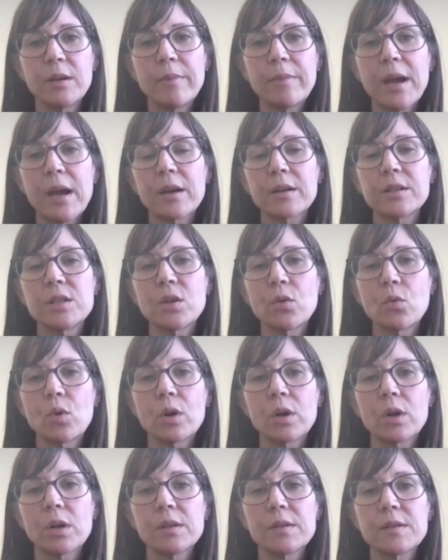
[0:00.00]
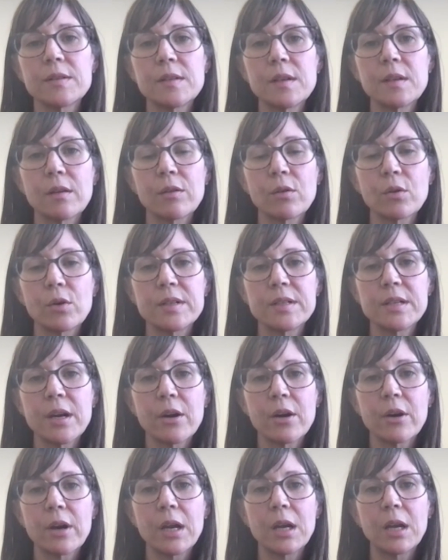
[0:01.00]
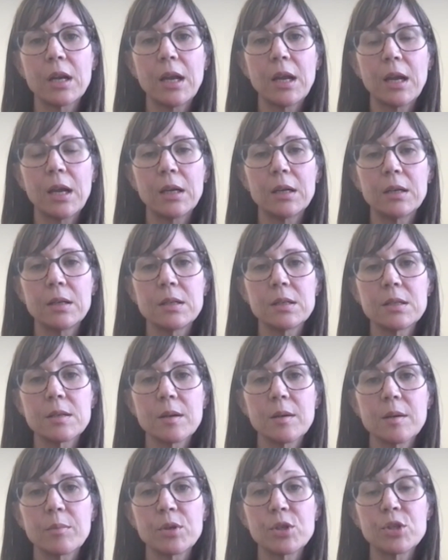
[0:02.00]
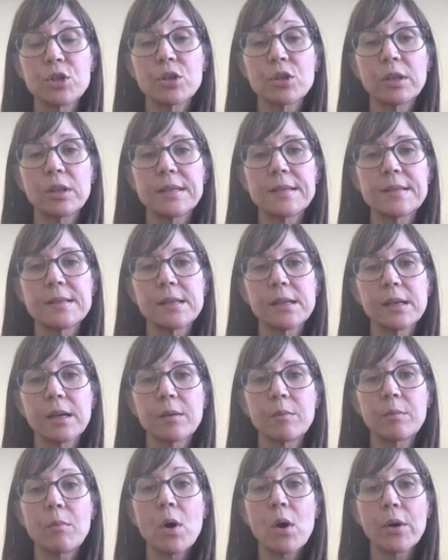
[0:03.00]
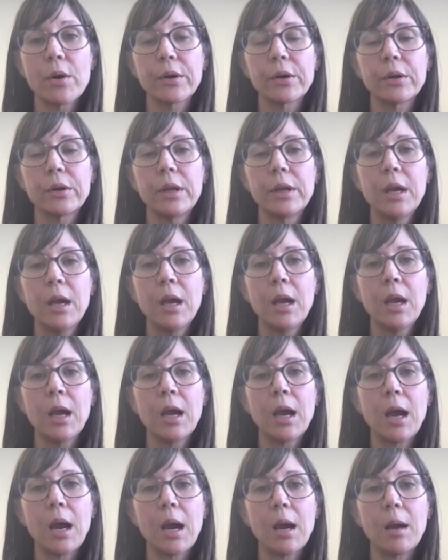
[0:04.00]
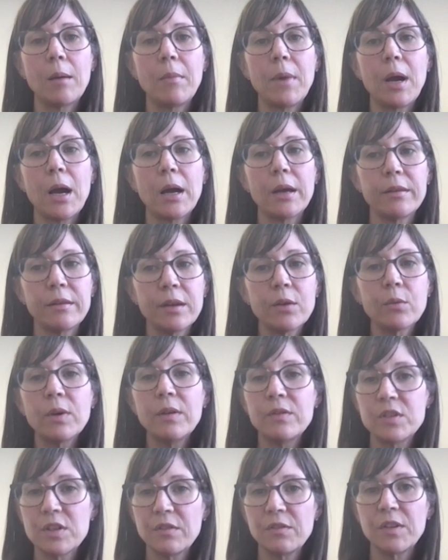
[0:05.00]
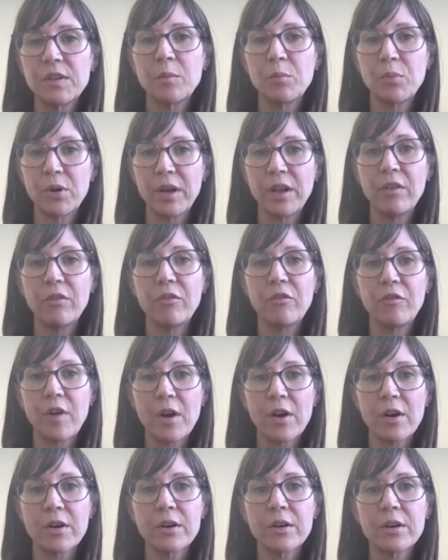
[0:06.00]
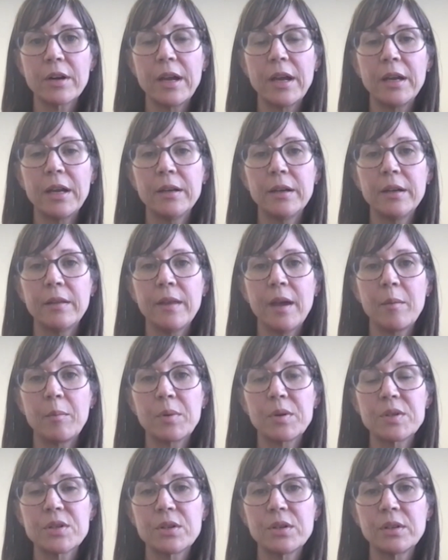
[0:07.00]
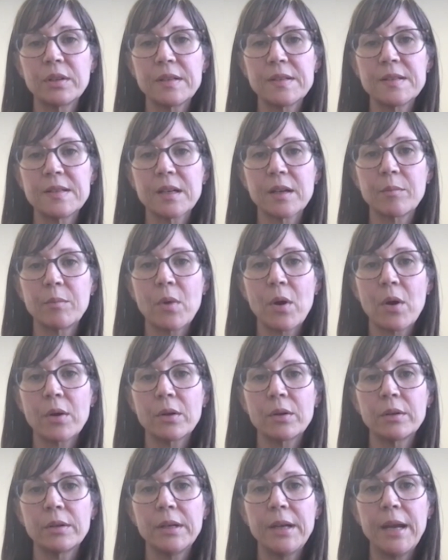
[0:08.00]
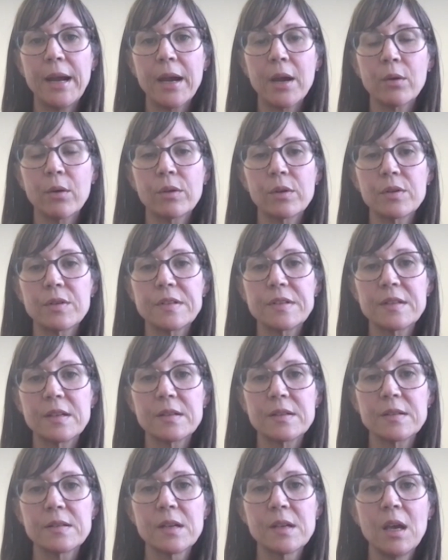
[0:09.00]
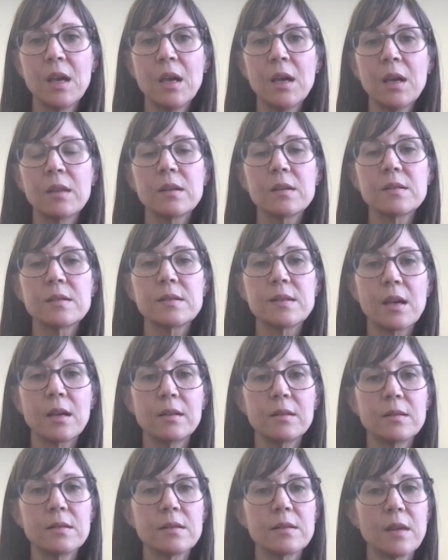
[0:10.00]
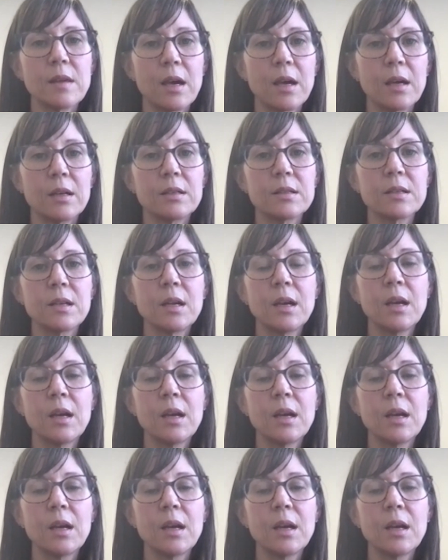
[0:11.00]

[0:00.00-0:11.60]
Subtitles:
back towards the authoritarian and paternalistic model. I think we've shifted pretty far in that paternalistic model. Now there's this sense that,